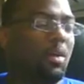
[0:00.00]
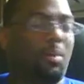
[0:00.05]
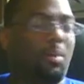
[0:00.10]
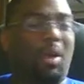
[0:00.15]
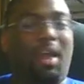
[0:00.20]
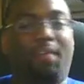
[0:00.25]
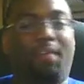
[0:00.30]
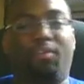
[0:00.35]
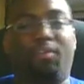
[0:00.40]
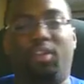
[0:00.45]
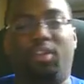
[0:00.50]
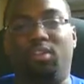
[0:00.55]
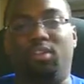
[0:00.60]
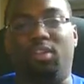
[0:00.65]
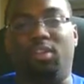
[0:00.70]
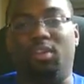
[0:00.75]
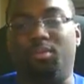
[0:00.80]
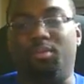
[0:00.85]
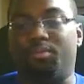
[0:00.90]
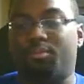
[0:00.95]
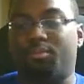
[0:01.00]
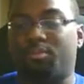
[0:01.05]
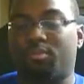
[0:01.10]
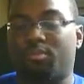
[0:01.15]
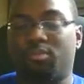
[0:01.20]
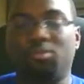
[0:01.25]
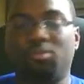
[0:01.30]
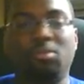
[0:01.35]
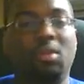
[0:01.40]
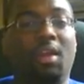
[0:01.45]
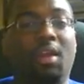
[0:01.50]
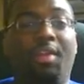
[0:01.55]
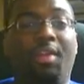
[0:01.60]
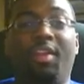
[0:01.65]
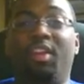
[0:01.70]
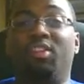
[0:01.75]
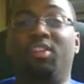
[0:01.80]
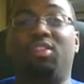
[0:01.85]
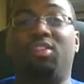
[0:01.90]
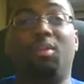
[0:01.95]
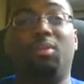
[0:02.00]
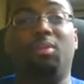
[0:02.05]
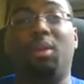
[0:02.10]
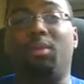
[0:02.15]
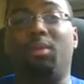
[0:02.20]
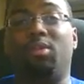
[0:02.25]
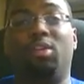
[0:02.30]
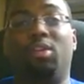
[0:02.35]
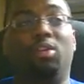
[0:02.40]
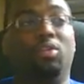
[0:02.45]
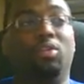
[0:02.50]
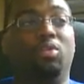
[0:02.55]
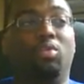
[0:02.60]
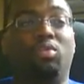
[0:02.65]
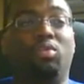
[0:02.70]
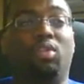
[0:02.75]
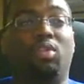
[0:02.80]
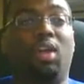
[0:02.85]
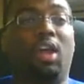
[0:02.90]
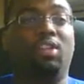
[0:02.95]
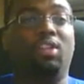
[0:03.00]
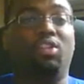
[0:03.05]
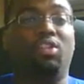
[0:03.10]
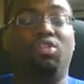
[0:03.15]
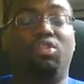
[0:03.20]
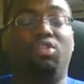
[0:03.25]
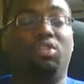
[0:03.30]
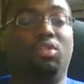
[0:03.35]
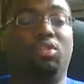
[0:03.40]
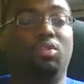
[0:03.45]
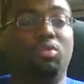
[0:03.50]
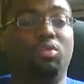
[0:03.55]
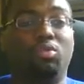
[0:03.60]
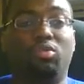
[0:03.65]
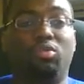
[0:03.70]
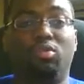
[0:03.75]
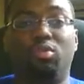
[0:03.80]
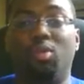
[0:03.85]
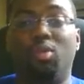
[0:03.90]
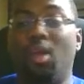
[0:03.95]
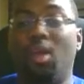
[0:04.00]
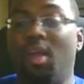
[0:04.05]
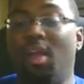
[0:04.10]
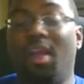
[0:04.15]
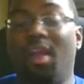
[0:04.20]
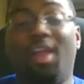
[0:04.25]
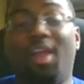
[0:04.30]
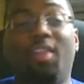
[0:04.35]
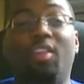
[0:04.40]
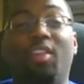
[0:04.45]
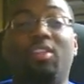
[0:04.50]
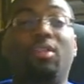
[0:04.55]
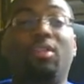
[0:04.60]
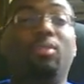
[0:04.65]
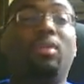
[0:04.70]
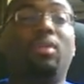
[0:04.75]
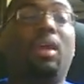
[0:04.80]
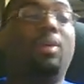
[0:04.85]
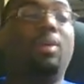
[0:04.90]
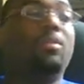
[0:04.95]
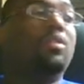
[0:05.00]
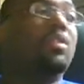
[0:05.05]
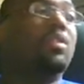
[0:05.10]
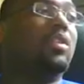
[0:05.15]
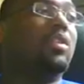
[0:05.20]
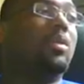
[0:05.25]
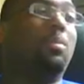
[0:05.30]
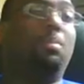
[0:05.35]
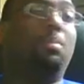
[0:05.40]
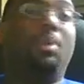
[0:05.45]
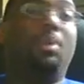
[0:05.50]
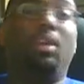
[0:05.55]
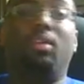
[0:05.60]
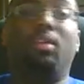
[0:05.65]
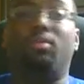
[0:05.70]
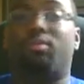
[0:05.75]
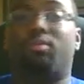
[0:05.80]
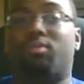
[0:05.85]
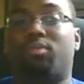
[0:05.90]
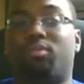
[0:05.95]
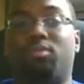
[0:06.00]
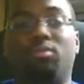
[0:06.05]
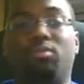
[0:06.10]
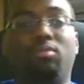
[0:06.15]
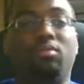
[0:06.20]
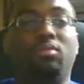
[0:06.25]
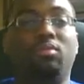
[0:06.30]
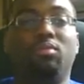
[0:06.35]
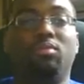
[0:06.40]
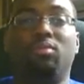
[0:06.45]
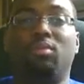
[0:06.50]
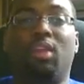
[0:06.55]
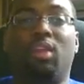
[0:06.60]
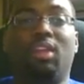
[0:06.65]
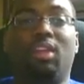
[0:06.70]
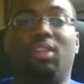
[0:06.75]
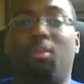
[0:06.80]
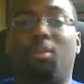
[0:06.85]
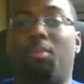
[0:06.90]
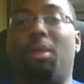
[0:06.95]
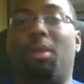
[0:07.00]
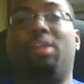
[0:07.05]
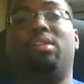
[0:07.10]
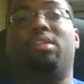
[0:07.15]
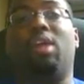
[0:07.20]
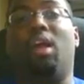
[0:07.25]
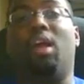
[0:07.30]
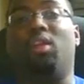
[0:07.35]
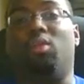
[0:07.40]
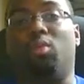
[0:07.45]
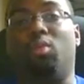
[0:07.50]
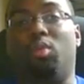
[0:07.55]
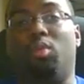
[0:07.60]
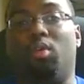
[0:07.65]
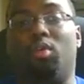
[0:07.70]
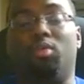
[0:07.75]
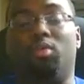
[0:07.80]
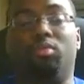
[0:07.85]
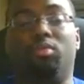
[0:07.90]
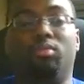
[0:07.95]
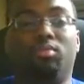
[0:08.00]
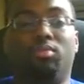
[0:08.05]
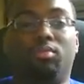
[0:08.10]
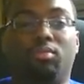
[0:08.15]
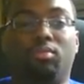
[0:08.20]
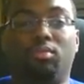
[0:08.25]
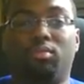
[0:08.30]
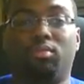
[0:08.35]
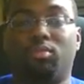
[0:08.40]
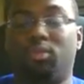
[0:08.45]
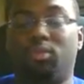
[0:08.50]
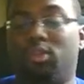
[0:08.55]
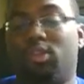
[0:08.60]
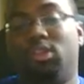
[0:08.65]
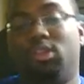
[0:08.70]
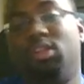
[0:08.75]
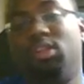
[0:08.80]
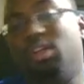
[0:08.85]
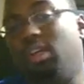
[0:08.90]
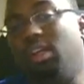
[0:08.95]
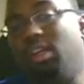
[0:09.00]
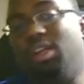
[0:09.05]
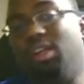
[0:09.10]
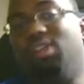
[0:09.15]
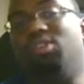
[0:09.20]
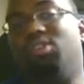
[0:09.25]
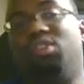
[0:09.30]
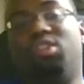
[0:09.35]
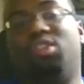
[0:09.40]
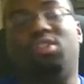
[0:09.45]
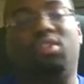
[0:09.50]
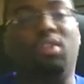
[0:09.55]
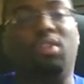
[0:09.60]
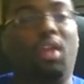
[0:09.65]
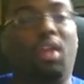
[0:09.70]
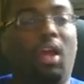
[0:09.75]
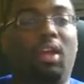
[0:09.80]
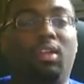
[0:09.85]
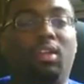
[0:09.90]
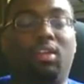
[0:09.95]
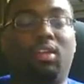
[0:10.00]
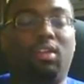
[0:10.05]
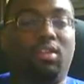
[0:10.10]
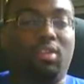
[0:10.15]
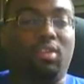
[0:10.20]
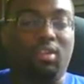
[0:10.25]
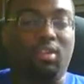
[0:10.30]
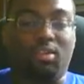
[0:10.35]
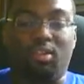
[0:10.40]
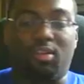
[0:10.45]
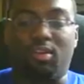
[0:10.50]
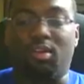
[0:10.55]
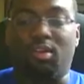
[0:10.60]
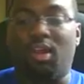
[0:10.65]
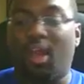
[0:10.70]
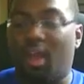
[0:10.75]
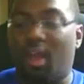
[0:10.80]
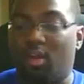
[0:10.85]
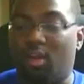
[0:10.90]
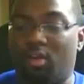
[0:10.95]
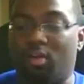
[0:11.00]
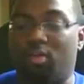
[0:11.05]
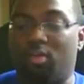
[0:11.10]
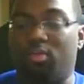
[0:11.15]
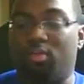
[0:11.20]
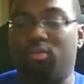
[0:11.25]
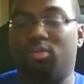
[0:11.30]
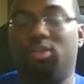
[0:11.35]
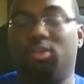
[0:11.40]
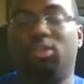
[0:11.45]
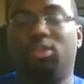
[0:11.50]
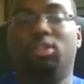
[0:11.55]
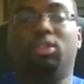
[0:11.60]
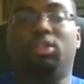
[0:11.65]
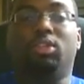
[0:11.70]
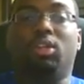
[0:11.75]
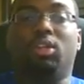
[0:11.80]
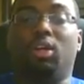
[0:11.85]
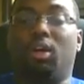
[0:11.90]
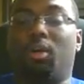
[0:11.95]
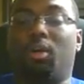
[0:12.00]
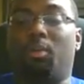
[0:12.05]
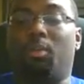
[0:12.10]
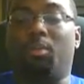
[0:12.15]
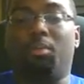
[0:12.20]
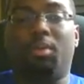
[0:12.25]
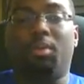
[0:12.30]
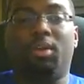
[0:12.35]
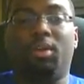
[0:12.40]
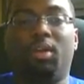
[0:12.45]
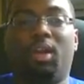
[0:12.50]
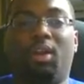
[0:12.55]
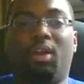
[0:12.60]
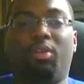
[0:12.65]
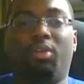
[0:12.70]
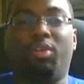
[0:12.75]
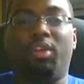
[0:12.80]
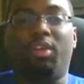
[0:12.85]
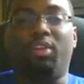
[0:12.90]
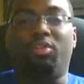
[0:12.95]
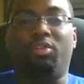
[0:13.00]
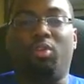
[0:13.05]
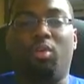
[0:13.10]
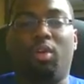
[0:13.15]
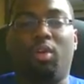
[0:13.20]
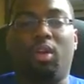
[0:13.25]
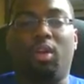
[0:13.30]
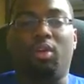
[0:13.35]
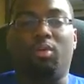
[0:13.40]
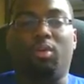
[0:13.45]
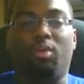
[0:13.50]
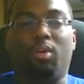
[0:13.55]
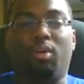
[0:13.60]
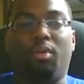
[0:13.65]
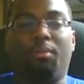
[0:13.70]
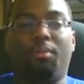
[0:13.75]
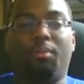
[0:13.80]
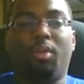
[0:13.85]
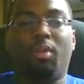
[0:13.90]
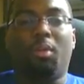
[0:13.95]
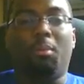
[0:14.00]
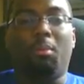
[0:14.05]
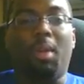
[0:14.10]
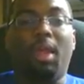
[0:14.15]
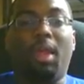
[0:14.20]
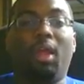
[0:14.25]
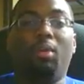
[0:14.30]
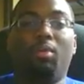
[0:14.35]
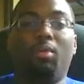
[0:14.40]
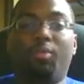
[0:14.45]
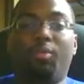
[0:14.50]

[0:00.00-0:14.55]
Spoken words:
half decent. And then he's sometimes going to lose to guys he shouldn't lose to. And then sometimes he's going to beat like the best guy in the world. He's just not consistent at all. But I don't think he's going anywhere. Matt Hamill